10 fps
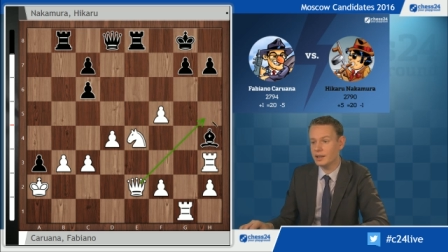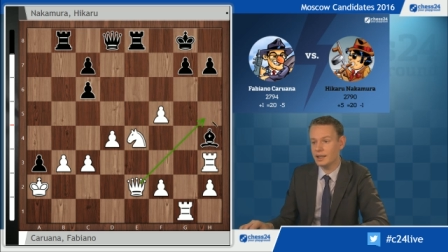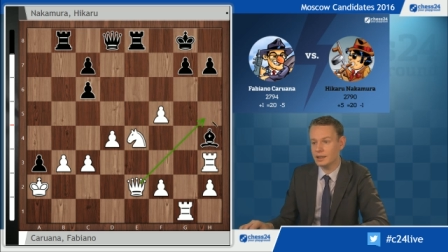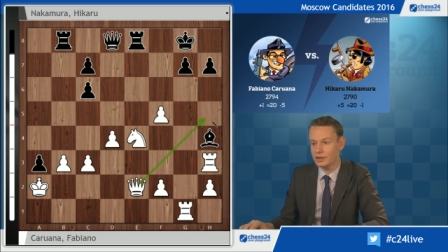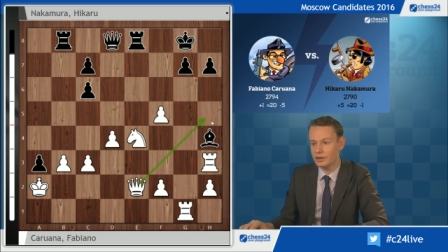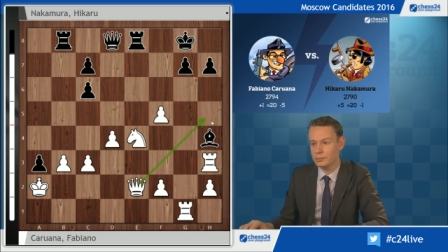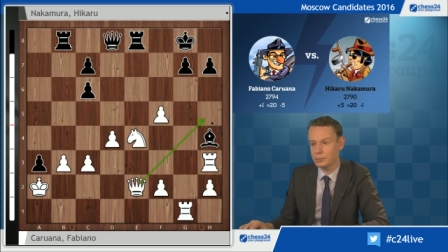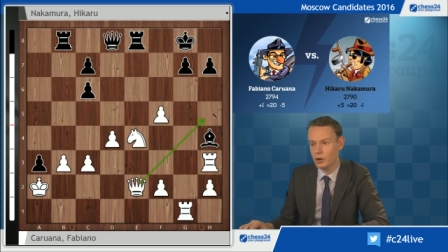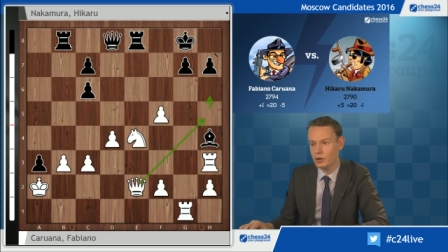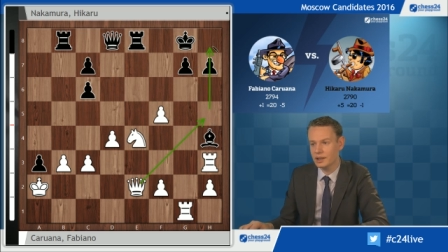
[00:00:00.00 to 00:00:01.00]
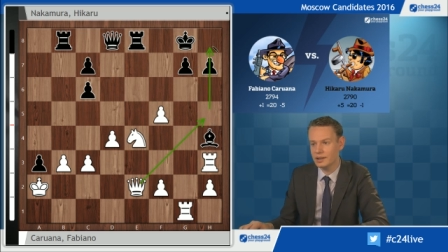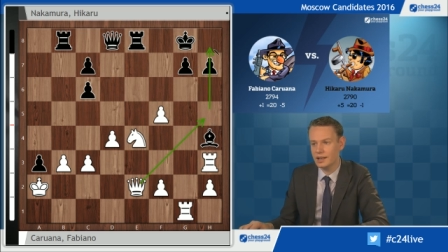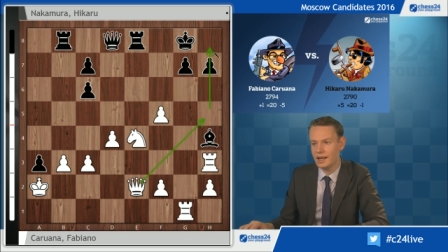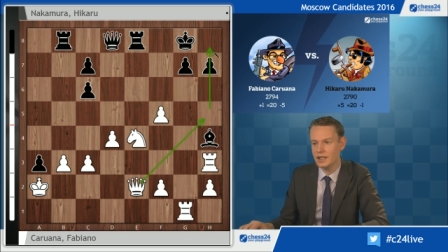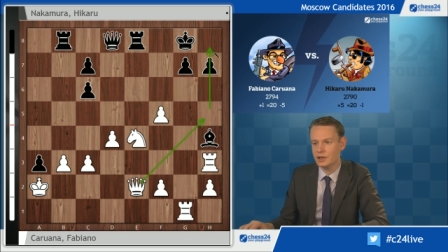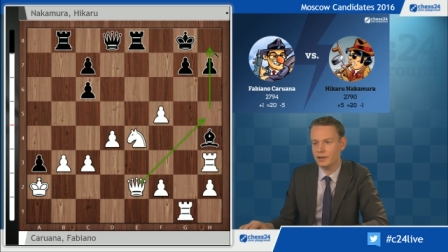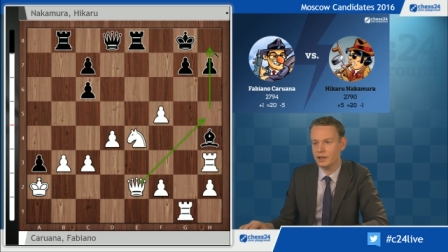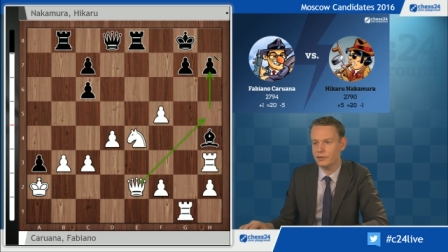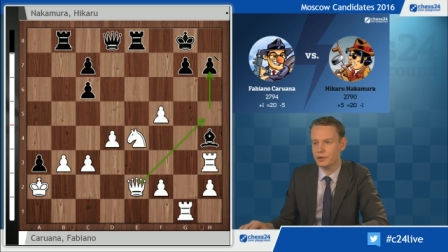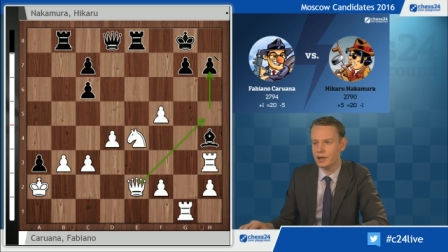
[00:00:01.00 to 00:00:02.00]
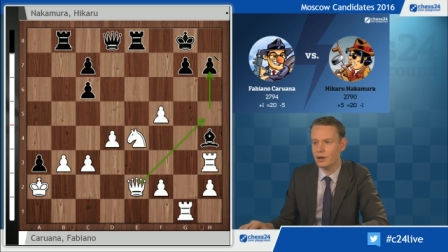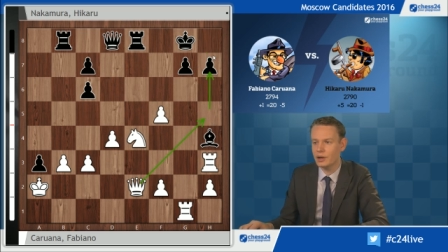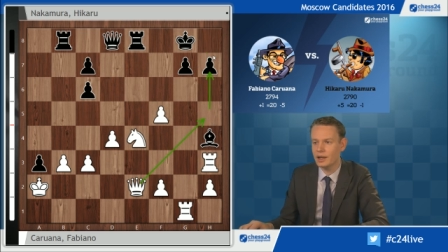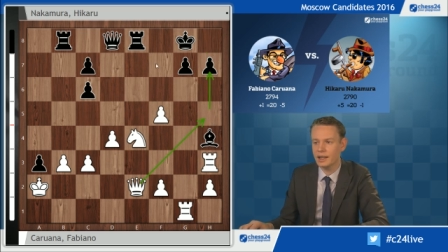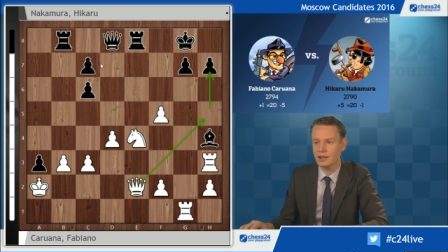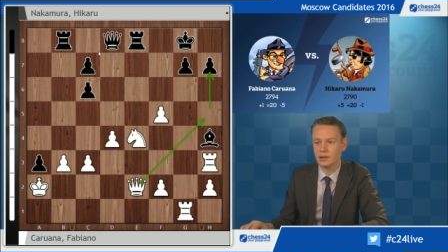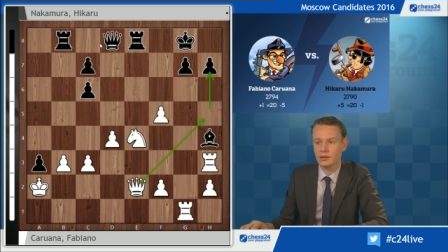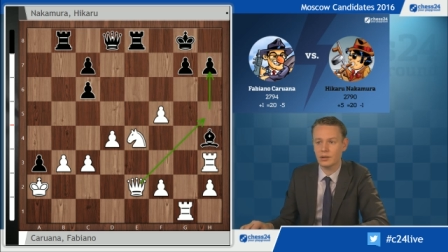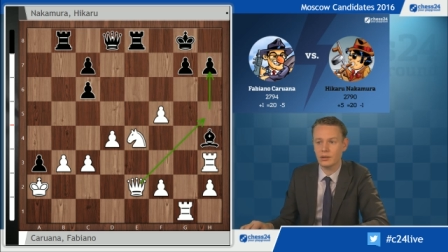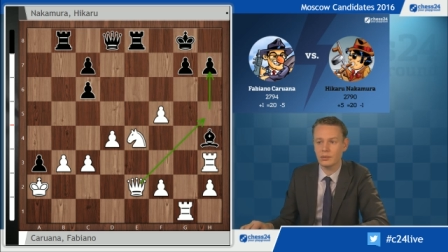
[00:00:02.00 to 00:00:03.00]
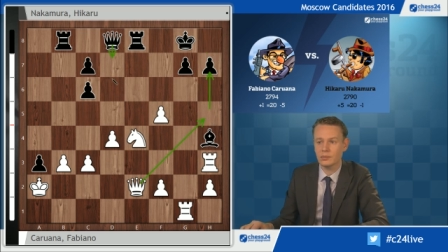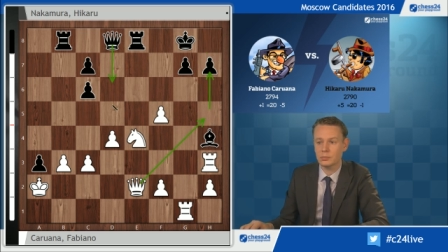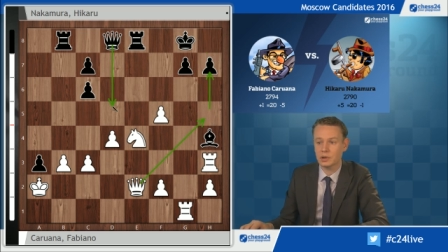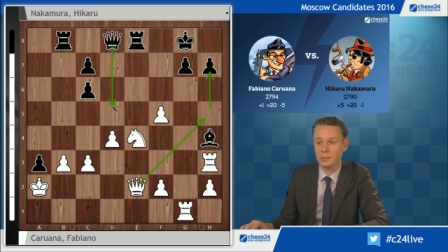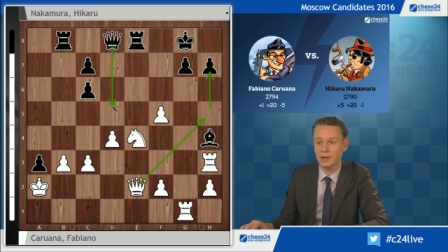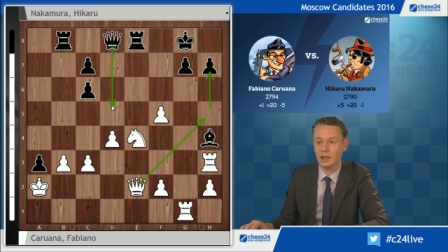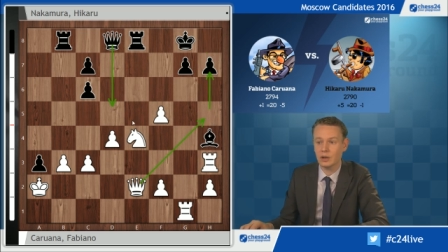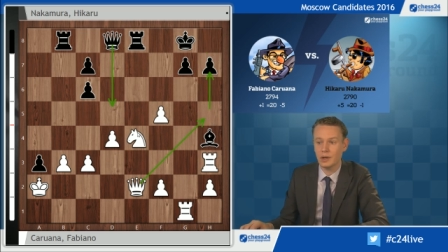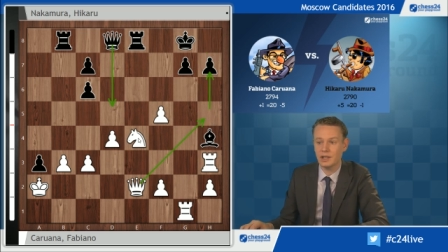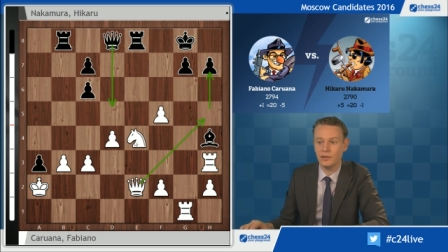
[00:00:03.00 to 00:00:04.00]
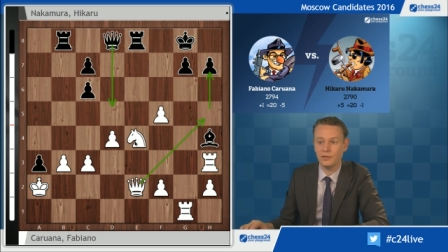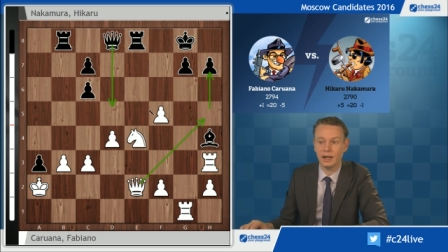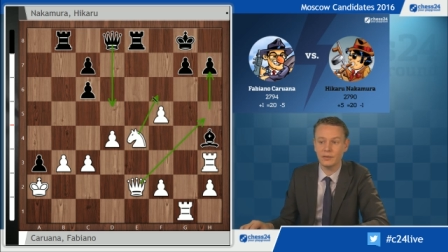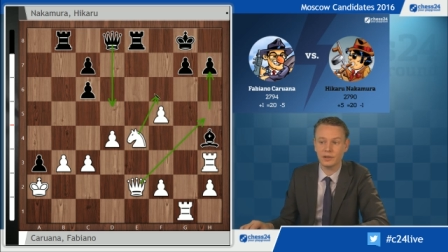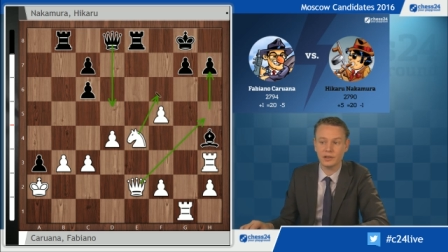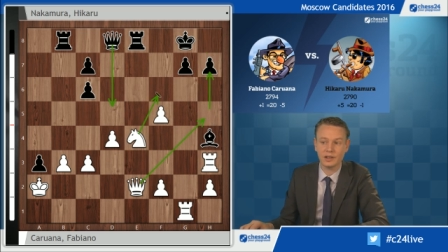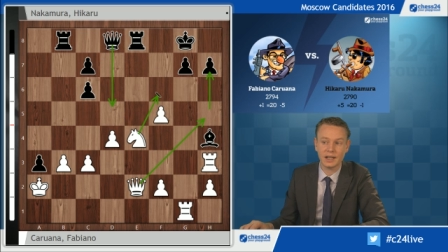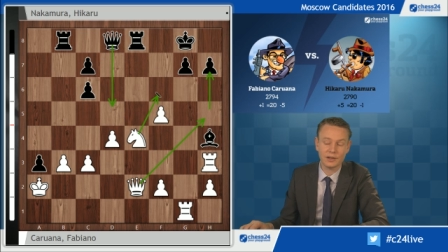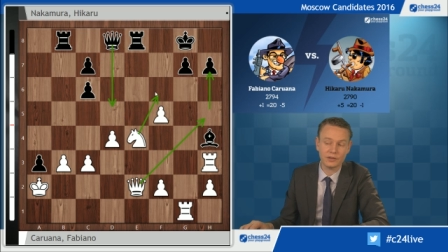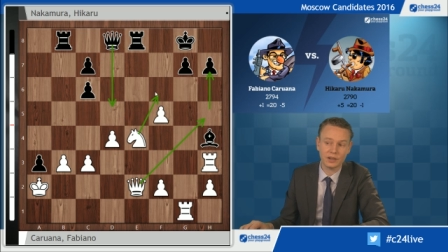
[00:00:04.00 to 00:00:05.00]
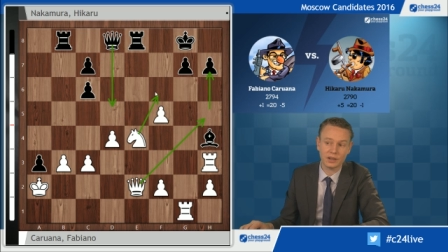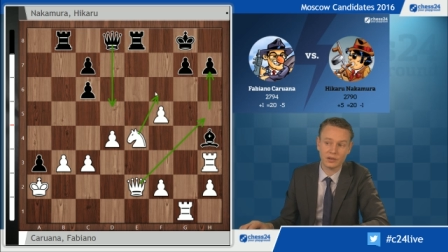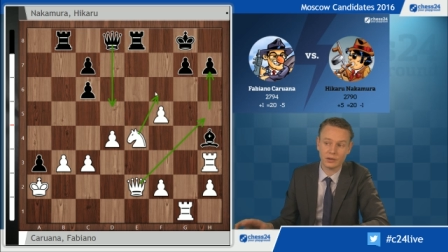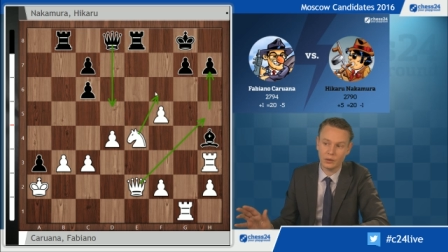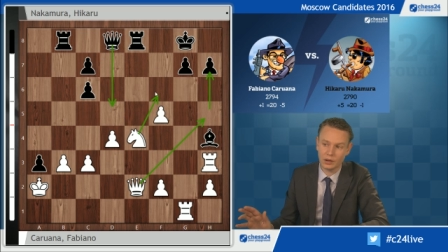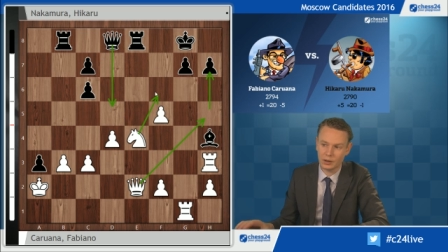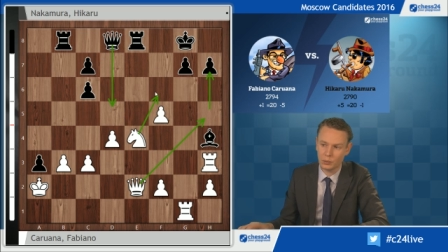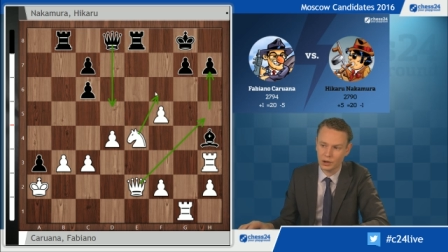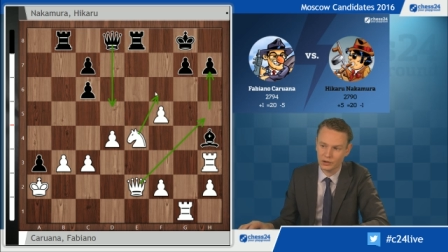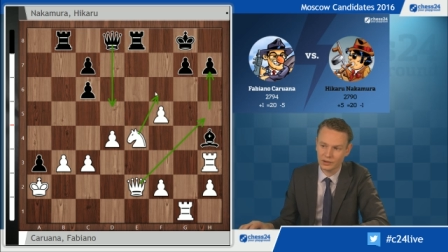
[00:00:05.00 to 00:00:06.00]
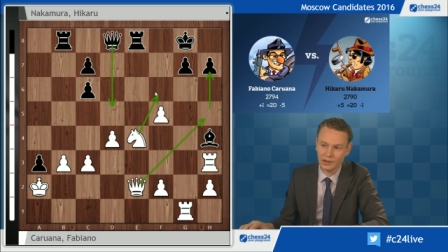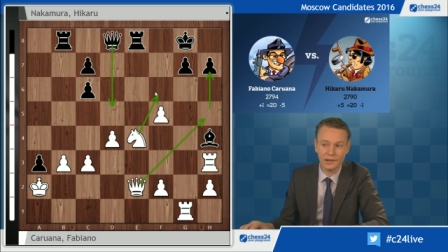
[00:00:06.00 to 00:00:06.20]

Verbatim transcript: at least blocking the h file for now and preparing queen d5 since knight f6 no longer works.